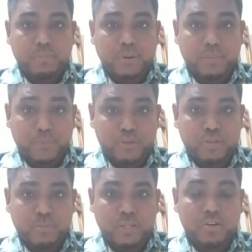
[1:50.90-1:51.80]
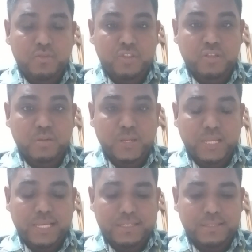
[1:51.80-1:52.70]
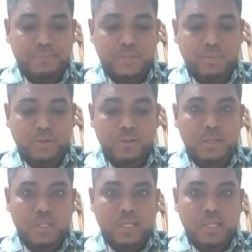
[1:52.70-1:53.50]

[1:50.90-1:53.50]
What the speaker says: possibly unreasonably acceptable,